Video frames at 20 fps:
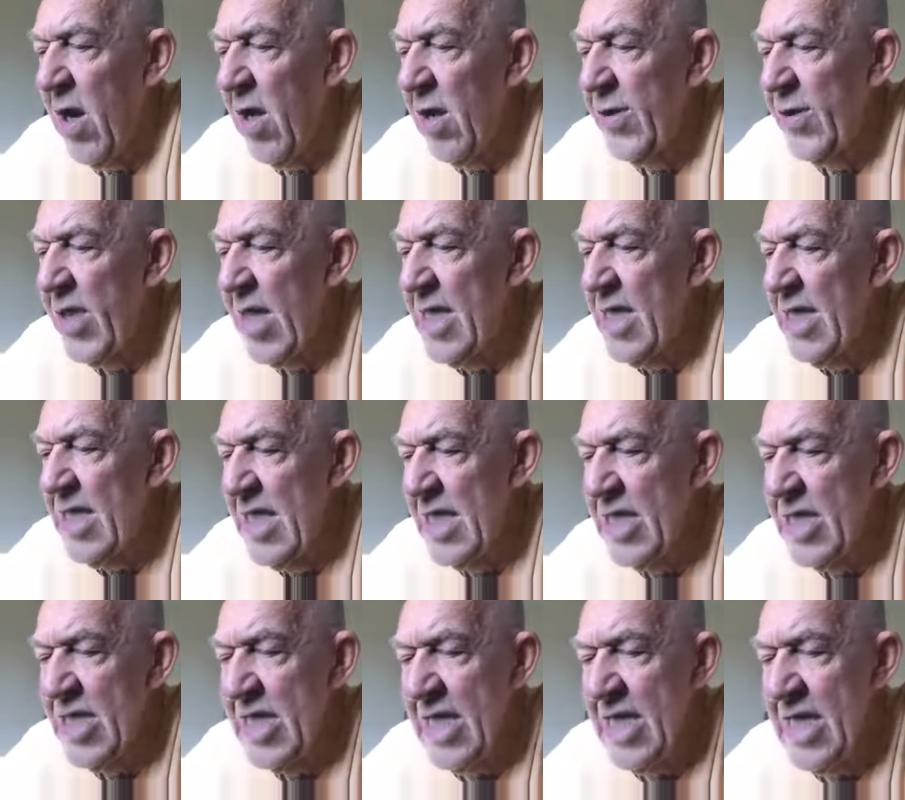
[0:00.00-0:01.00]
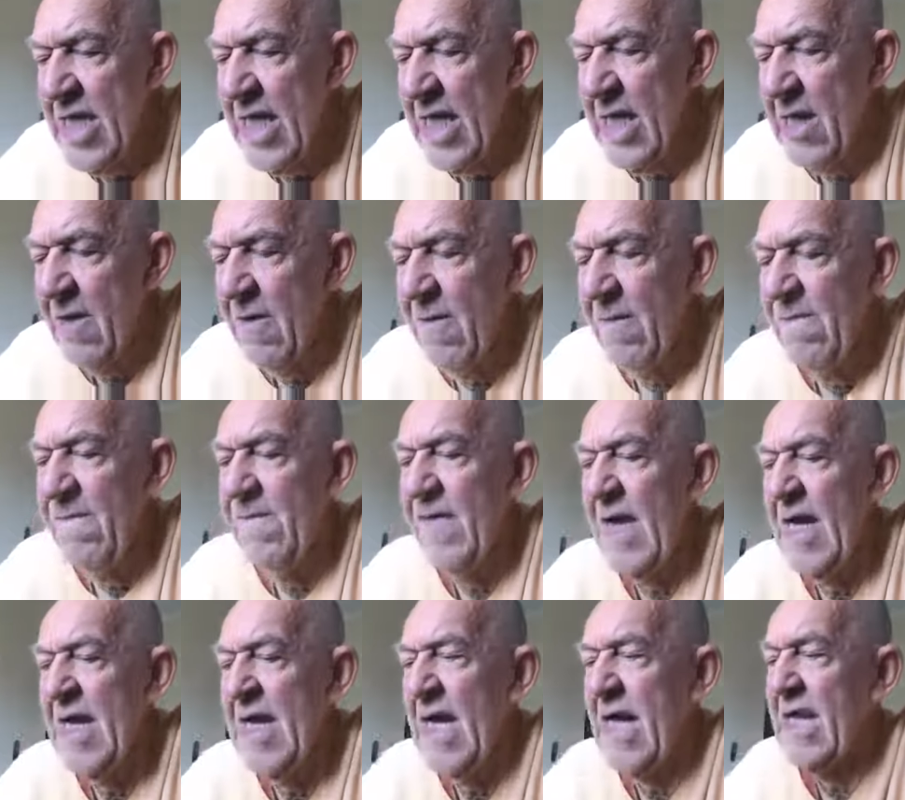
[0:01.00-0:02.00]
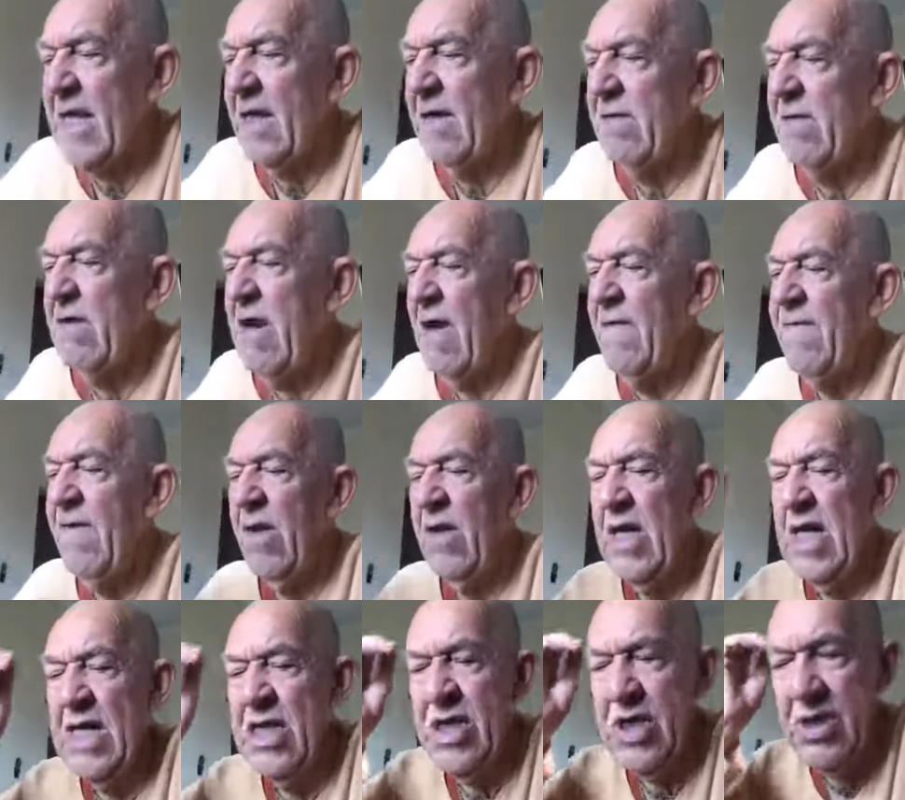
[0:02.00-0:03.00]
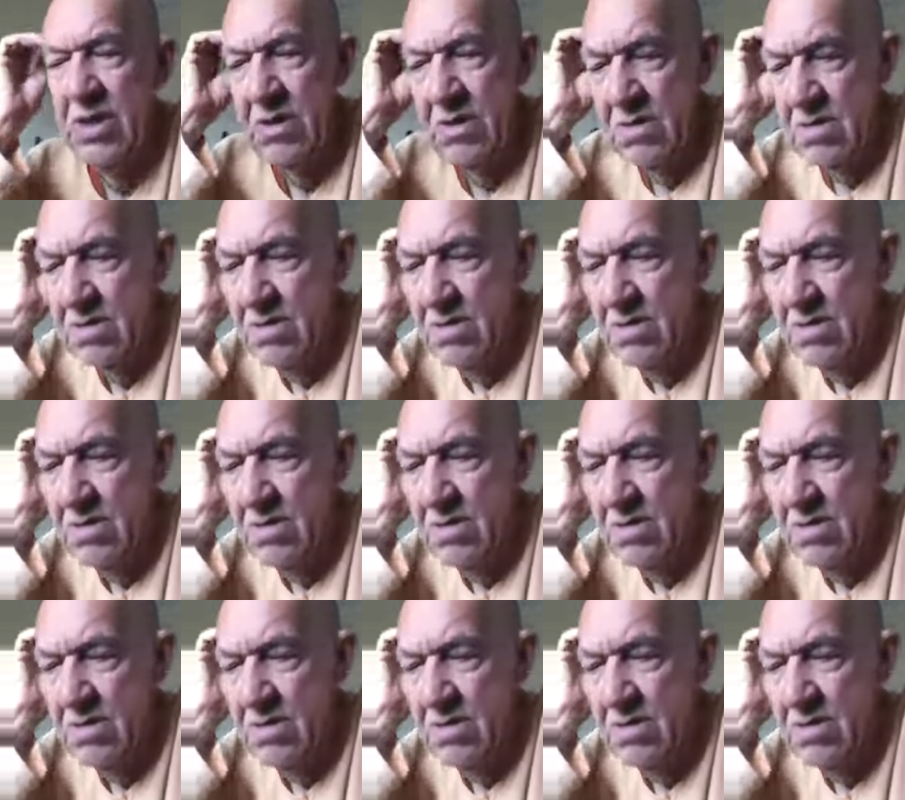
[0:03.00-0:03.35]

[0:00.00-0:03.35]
authenticity of Vedic revelation.